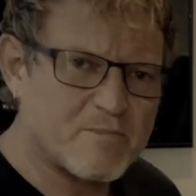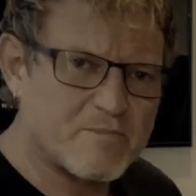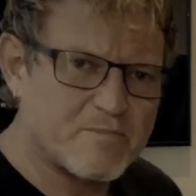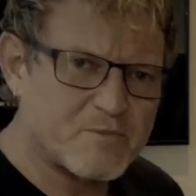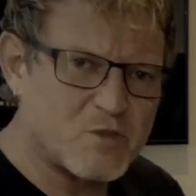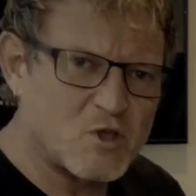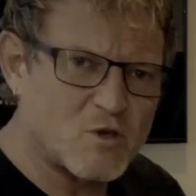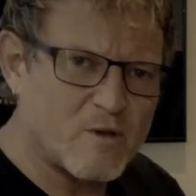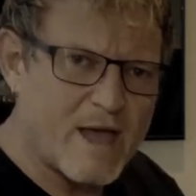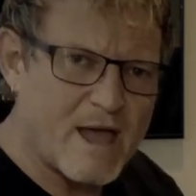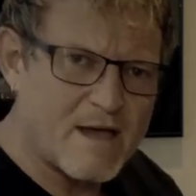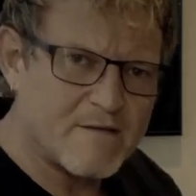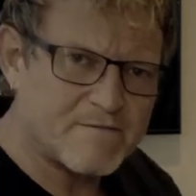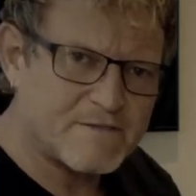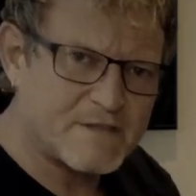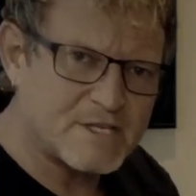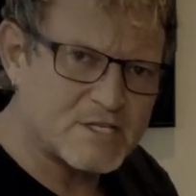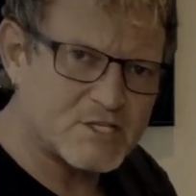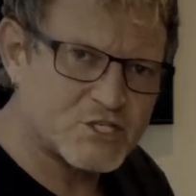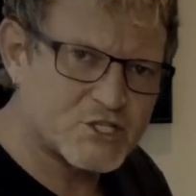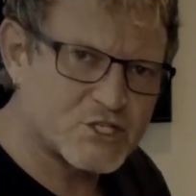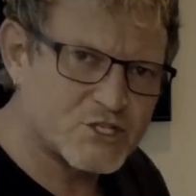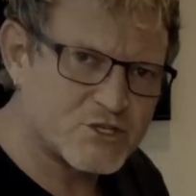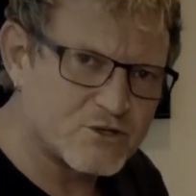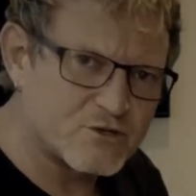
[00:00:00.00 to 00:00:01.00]
You have
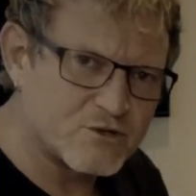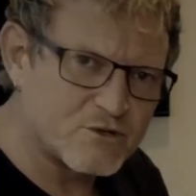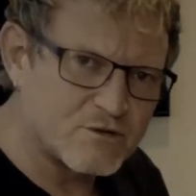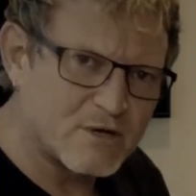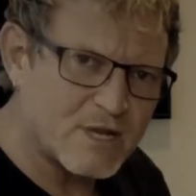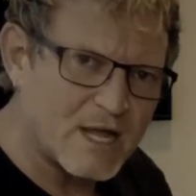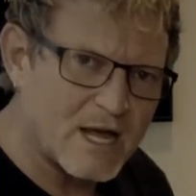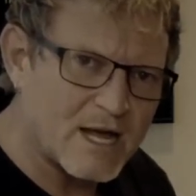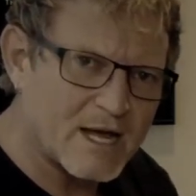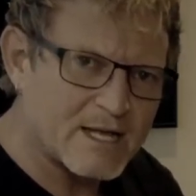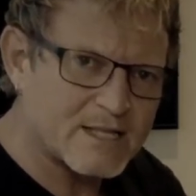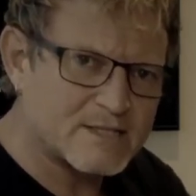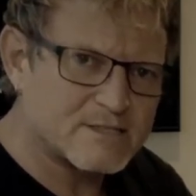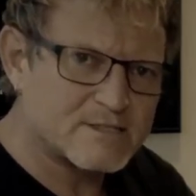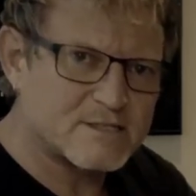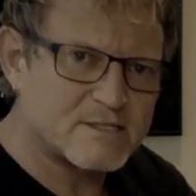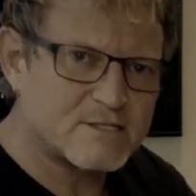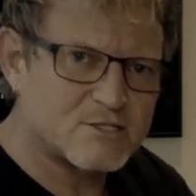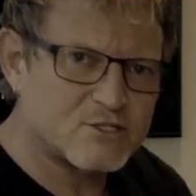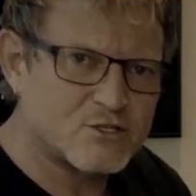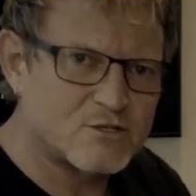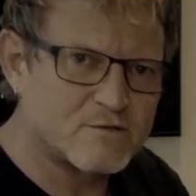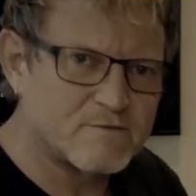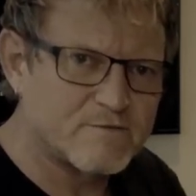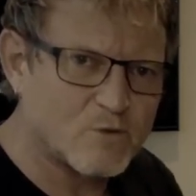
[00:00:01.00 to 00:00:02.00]
these two lines,
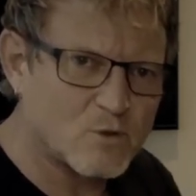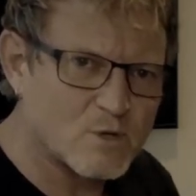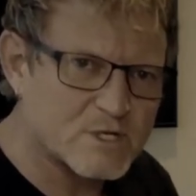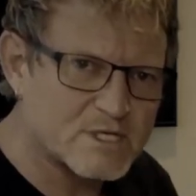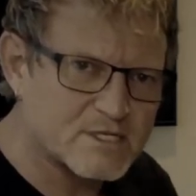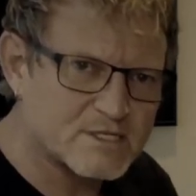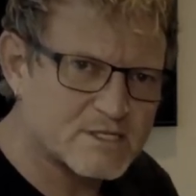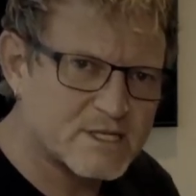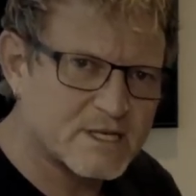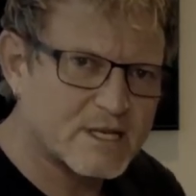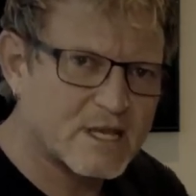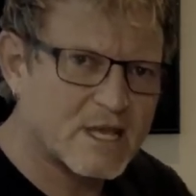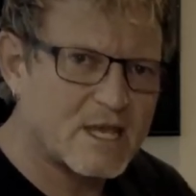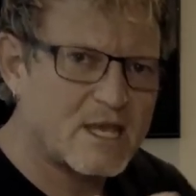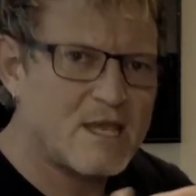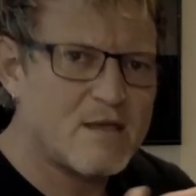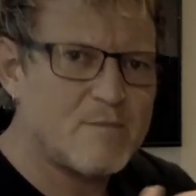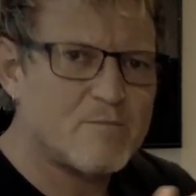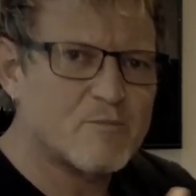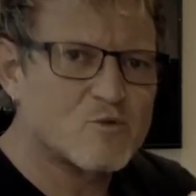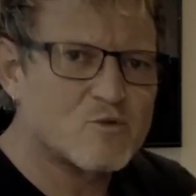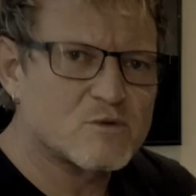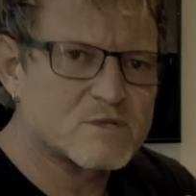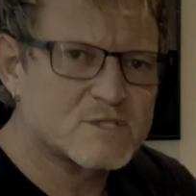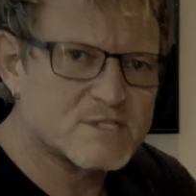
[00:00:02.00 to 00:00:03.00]
these two voices that
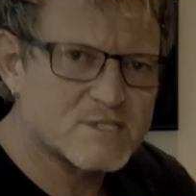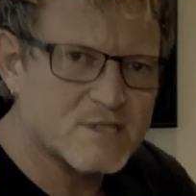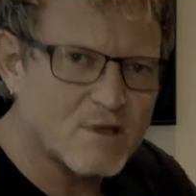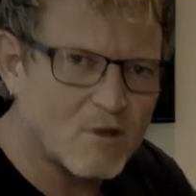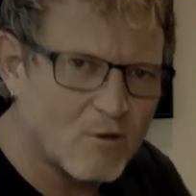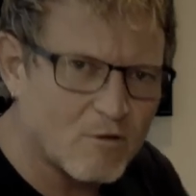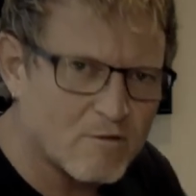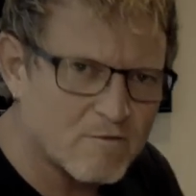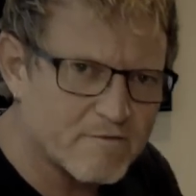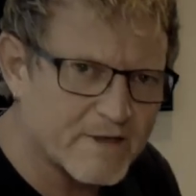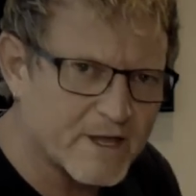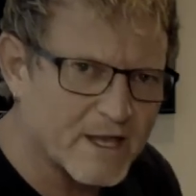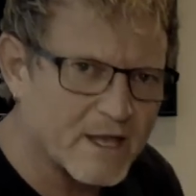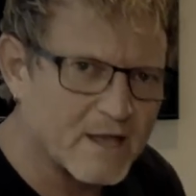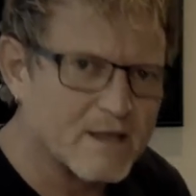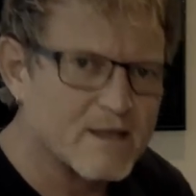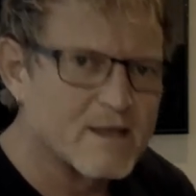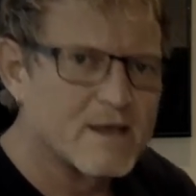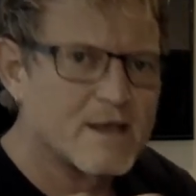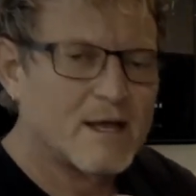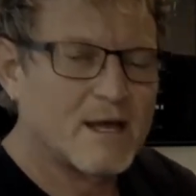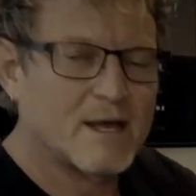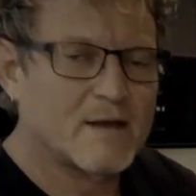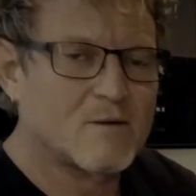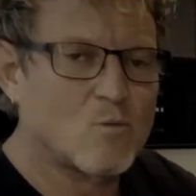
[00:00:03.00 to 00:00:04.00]
keep resolving
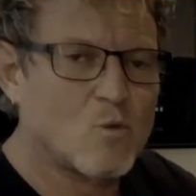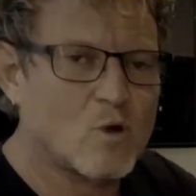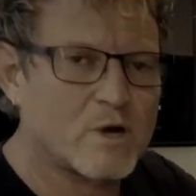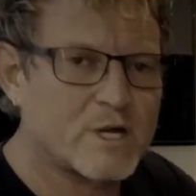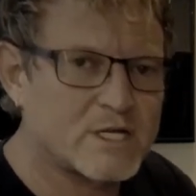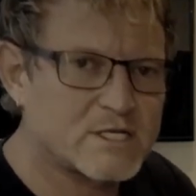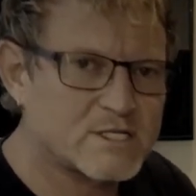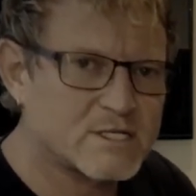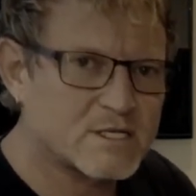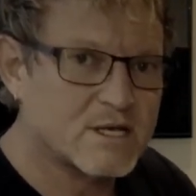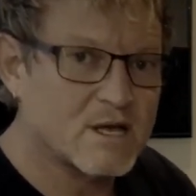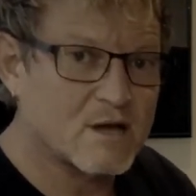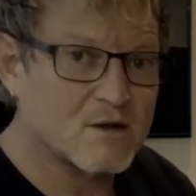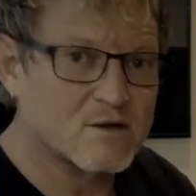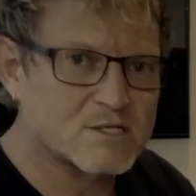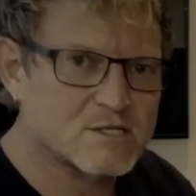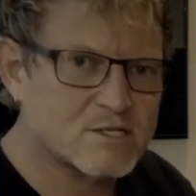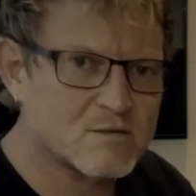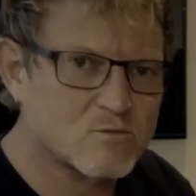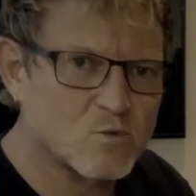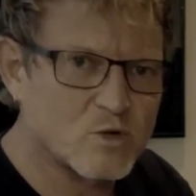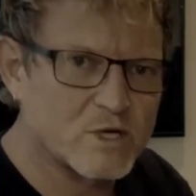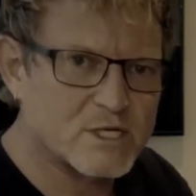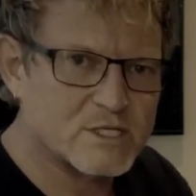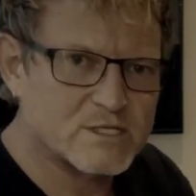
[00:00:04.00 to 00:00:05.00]
and wanting to go
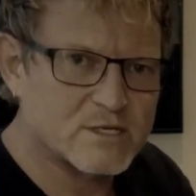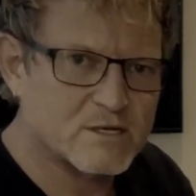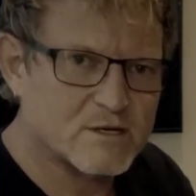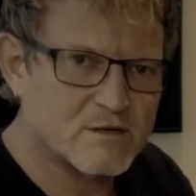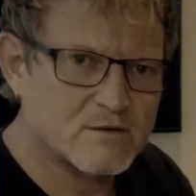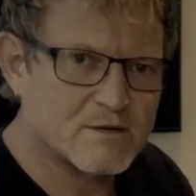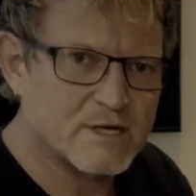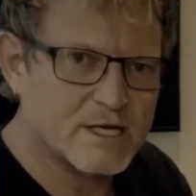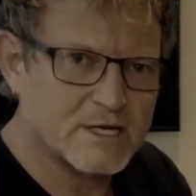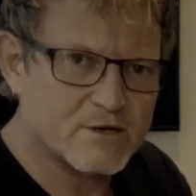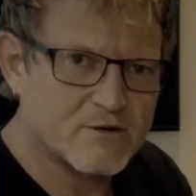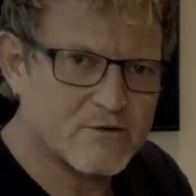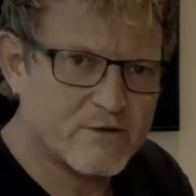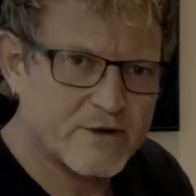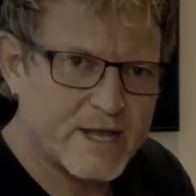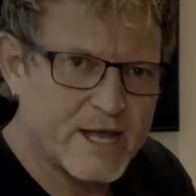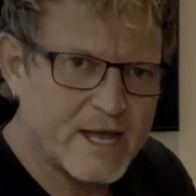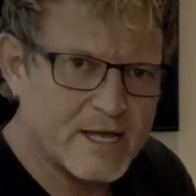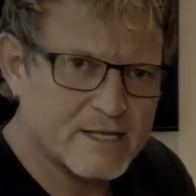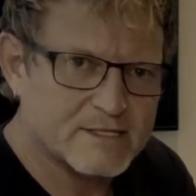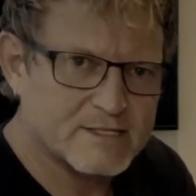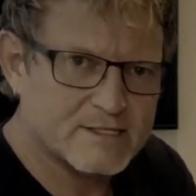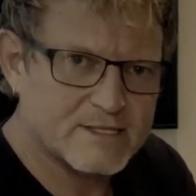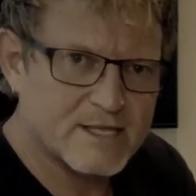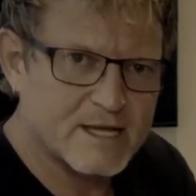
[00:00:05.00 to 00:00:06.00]
somewhere. So it
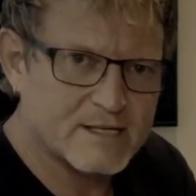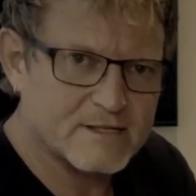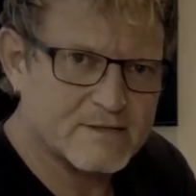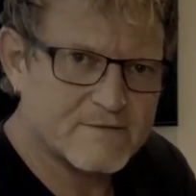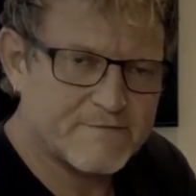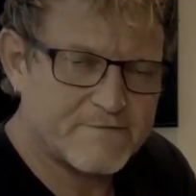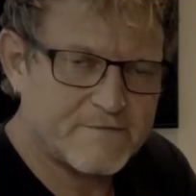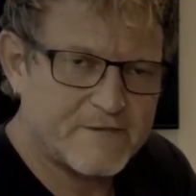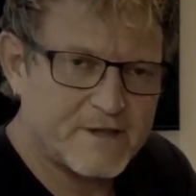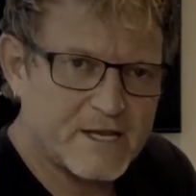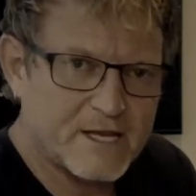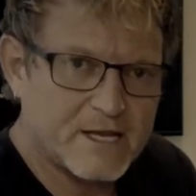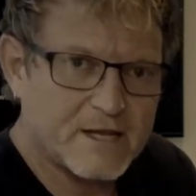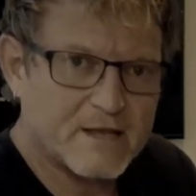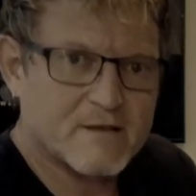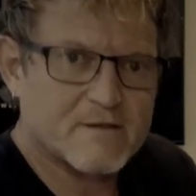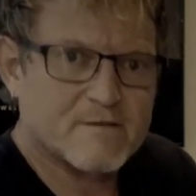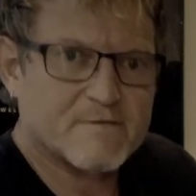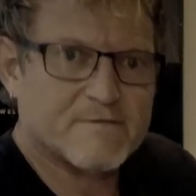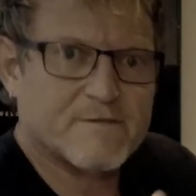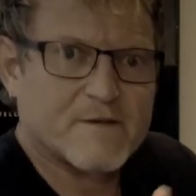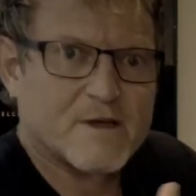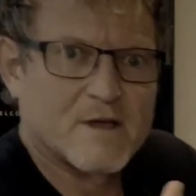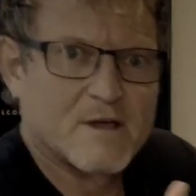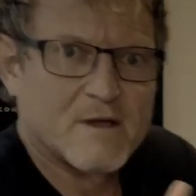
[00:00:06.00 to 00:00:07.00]
creates that feeling
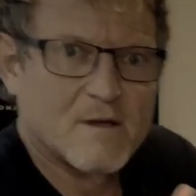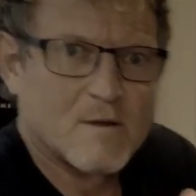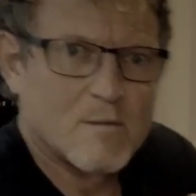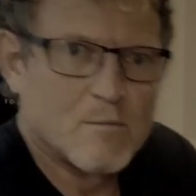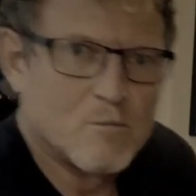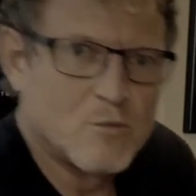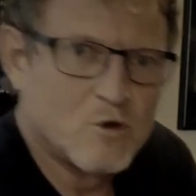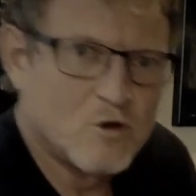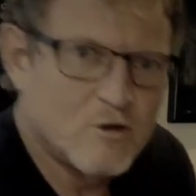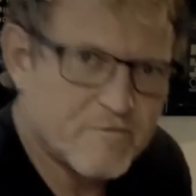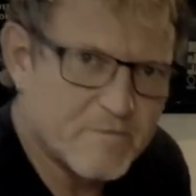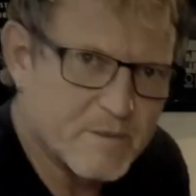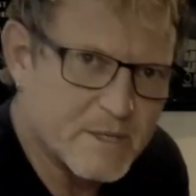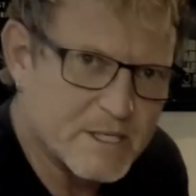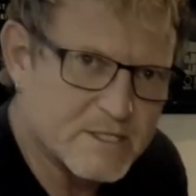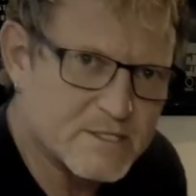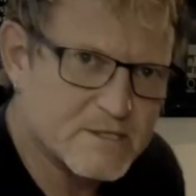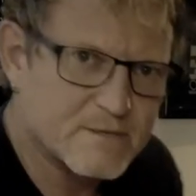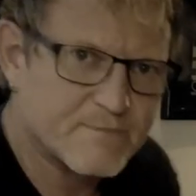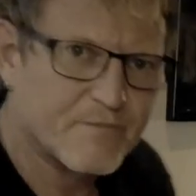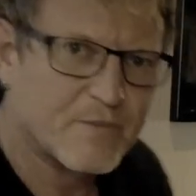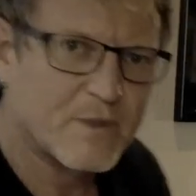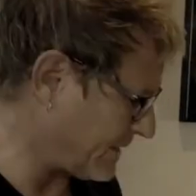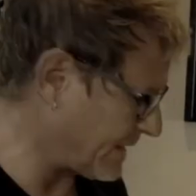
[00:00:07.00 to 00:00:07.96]
of movement.